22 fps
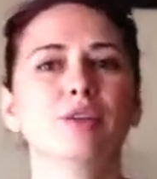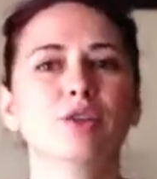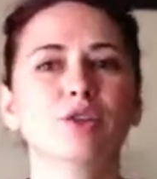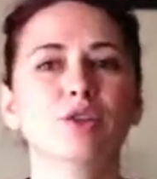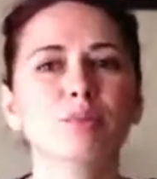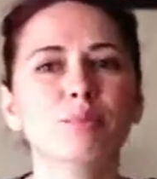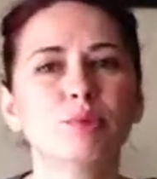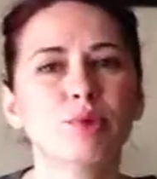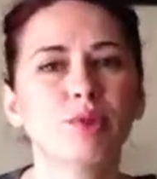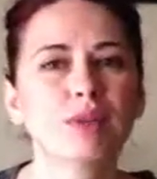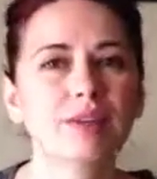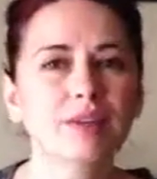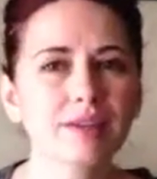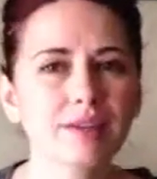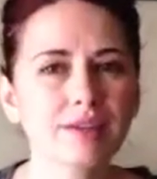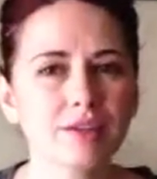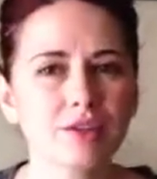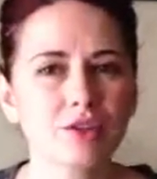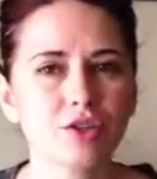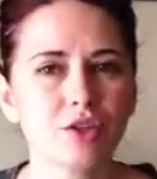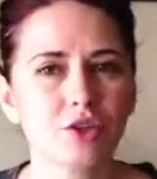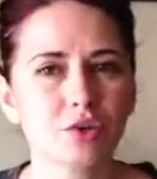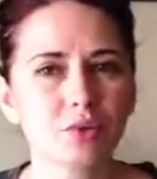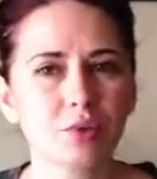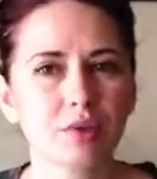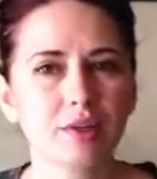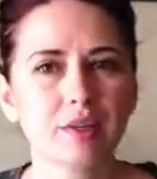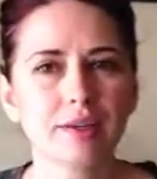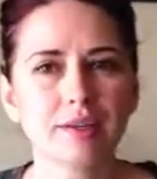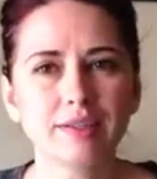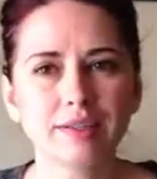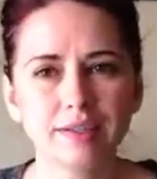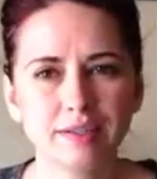Good morning, January
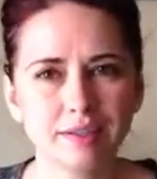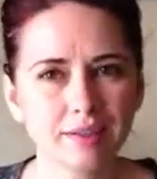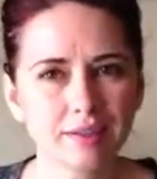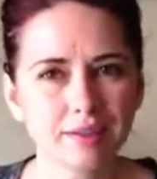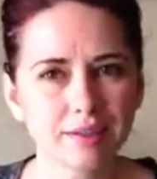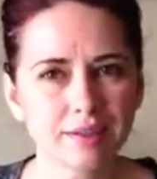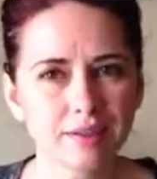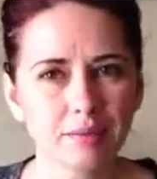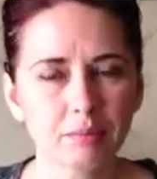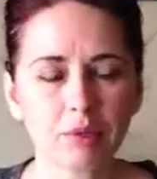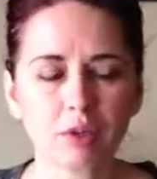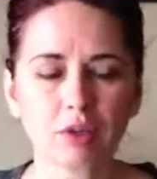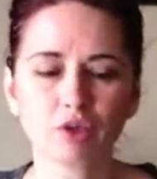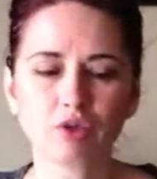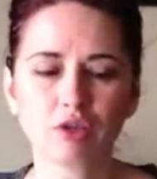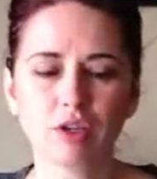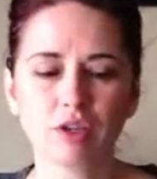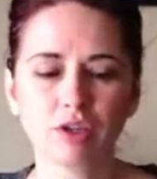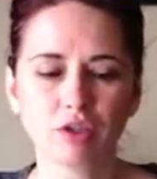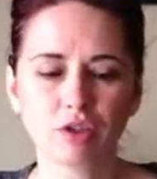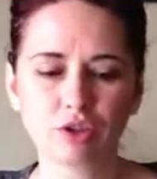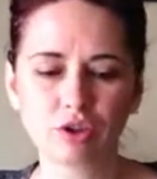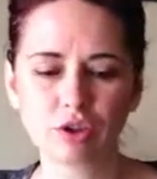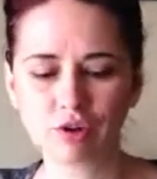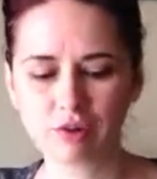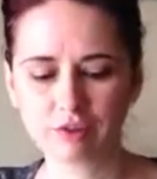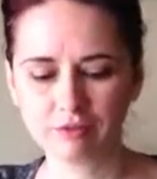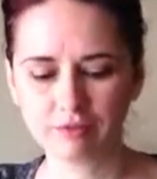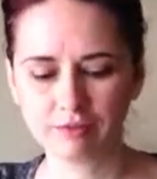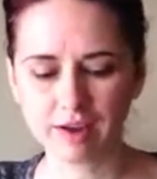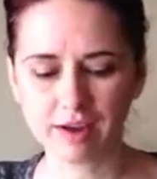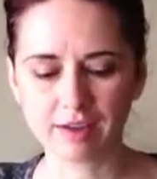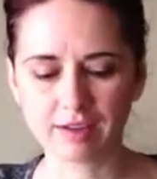19th. I'm going to try to talk
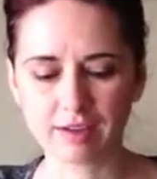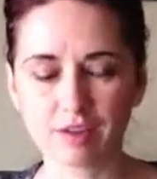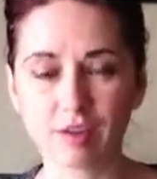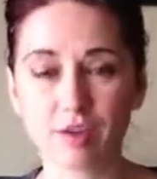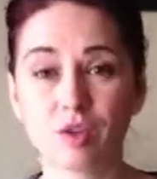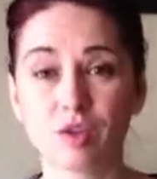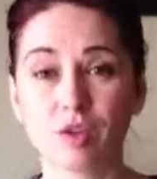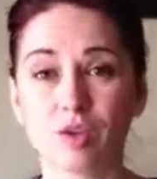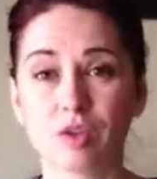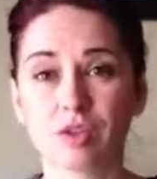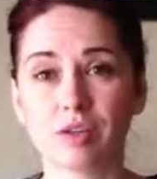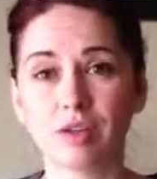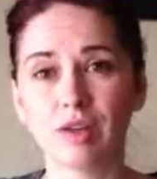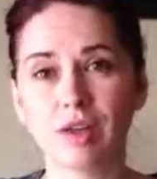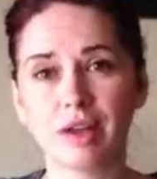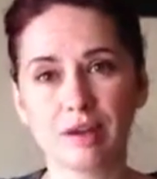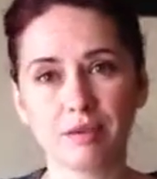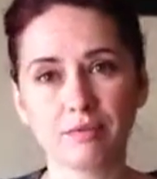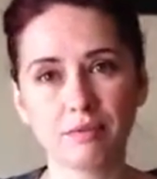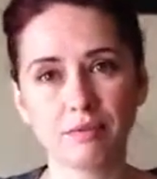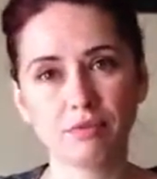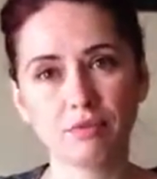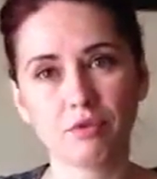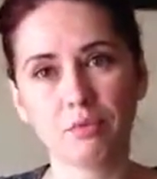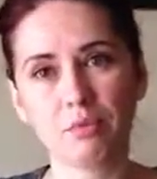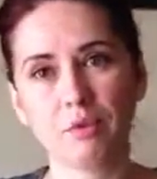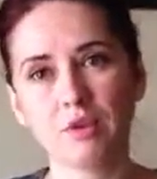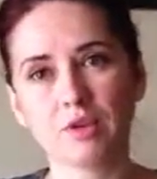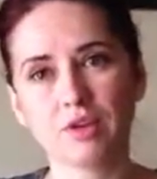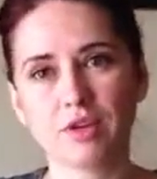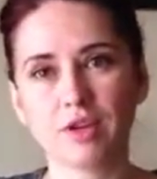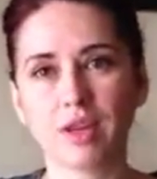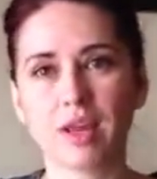fast because there's a lot of
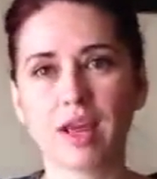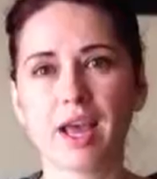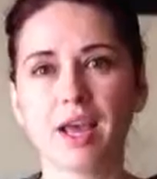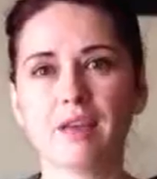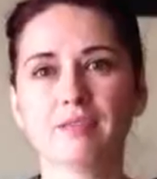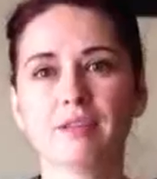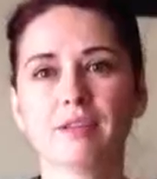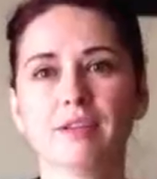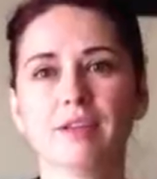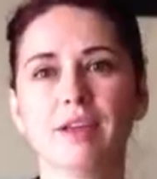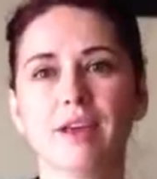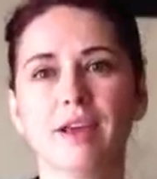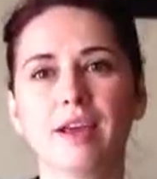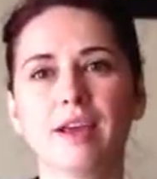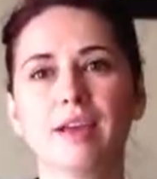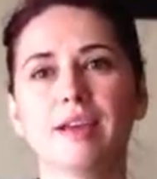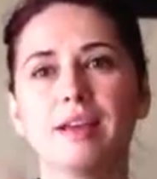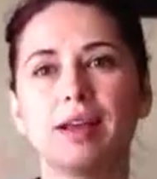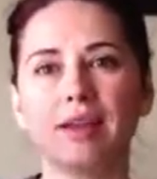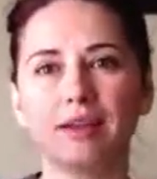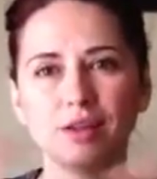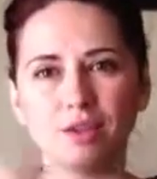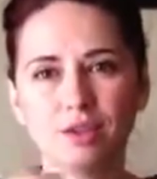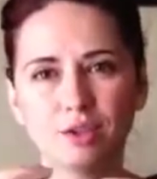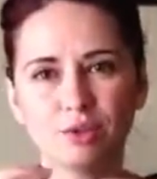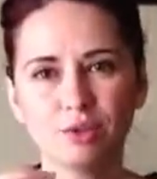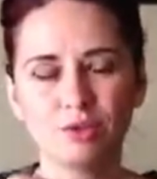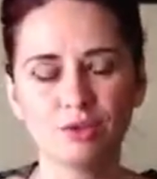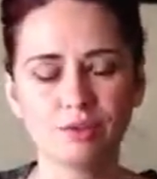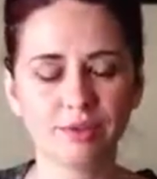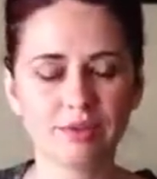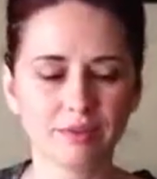information I have today and I need to,